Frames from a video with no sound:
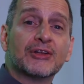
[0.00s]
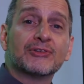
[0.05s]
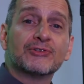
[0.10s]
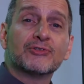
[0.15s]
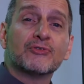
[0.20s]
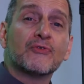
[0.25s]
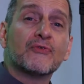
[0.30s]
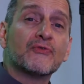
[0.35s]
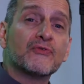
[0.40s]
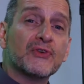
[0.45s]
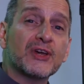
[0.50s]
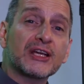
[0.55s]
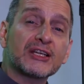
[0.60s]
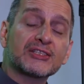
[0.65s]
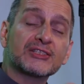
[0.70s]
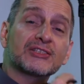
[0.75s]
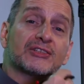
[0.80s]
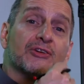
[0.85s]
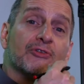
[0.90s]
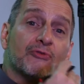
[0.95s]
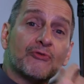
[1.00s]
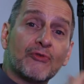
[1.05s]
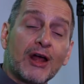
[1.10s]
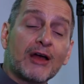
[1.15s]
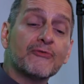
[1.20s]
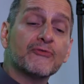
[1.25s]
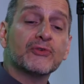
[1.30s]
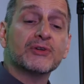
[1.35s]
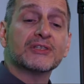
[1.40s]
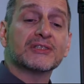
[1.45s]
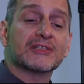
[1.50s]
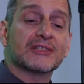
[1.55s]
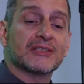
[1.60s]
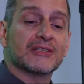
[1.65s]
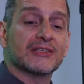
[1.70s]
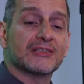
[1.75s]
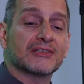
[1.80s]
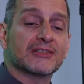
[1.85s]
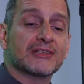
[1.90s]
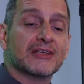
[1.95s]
to fix references.